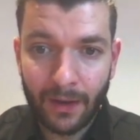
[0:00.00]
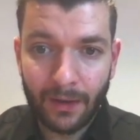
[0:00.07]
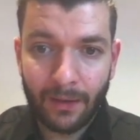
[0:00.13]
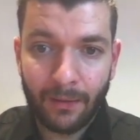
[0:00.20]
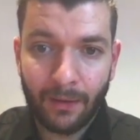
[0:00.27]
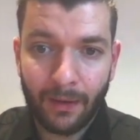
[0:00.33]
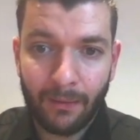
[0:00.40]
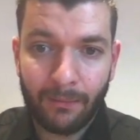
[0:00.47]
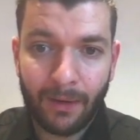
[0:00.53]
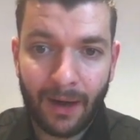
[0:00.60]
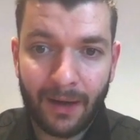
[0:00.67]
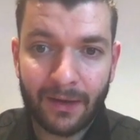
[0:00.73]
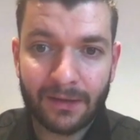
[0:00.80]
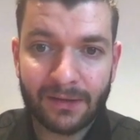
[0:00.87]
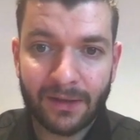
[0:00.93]
uh,
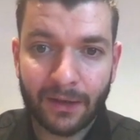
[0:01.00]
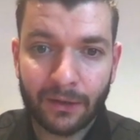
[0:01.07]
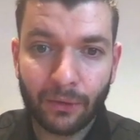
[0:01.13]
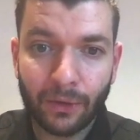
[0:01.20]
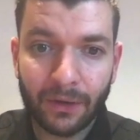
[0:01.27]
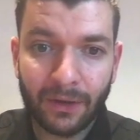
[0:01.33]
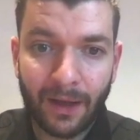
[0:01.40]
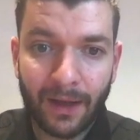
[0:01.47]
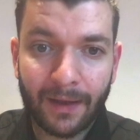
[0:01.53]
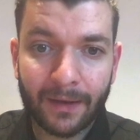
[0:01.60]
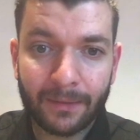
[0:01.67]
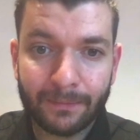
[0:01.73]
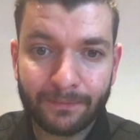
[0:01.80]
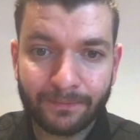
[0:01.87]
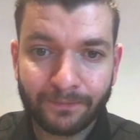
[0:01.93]
buyers like lookalike,
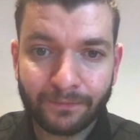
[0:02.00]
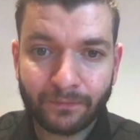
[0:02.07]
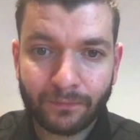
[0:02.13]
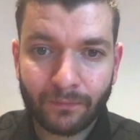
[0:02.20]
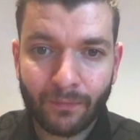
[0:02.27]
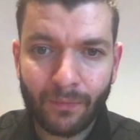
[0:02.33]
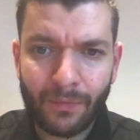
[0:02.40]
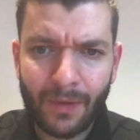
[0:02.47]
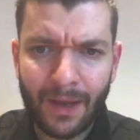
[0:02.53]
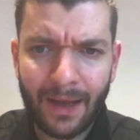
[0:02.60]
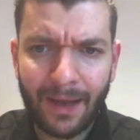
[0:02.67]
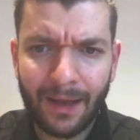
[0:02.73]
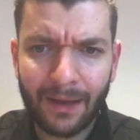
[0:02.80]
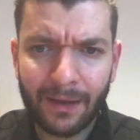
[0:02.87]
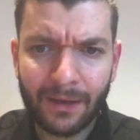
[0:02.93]

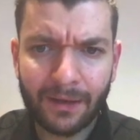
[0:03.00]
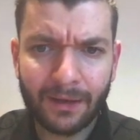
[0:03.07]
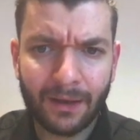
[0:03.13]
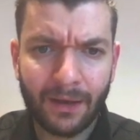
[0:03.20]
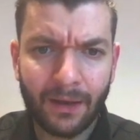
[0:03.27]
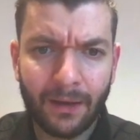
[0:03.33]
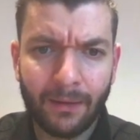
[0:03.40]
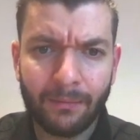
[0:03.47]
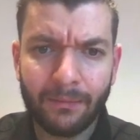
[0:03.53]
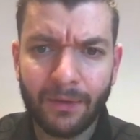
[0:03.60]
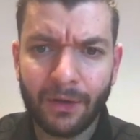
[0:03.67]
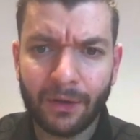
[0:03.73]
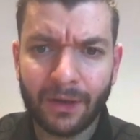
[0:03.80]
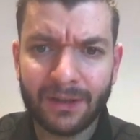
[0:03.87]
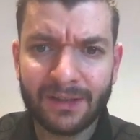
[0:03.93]
and uh,
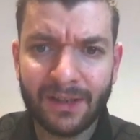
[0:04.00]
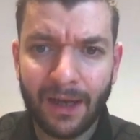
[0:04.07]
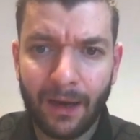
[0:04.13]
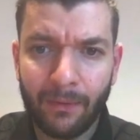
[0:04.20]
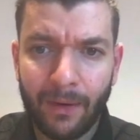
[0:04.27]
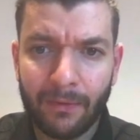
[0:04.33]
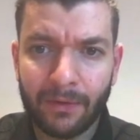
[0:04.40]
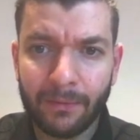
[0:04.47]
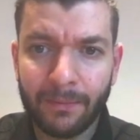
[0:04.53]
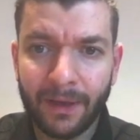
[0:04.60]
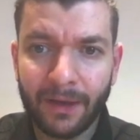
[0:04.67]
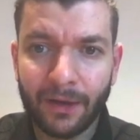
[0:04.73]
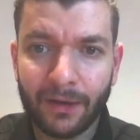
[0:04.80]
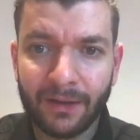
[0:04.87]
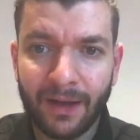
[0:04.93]
you can see however
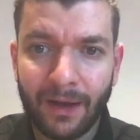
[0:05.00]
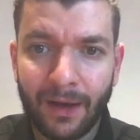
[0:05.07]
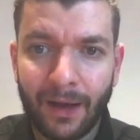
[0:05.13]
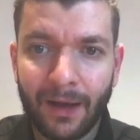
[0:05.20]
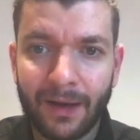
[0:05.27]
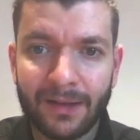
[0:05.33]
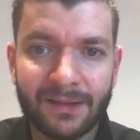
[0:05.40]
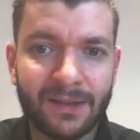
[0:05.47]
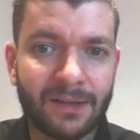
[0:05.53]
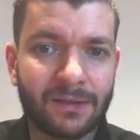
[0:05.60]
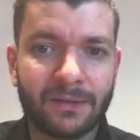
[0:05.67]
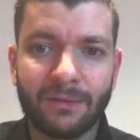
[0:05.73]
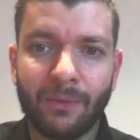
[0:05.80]
big your that audience is,